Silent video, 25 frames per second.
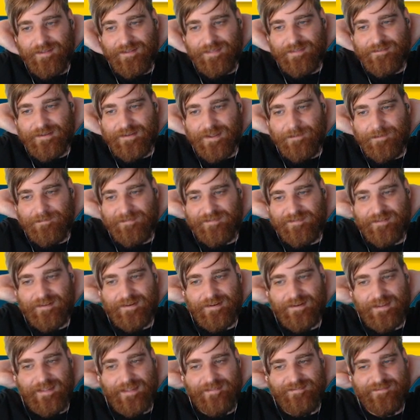in the Depths
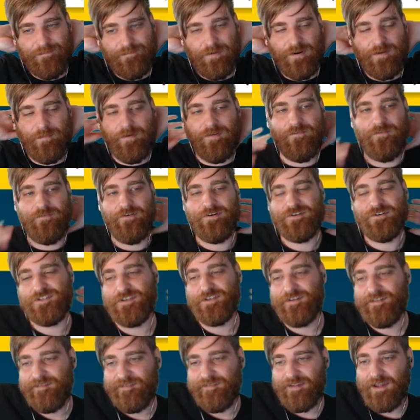and Dancing Podobo Fortress,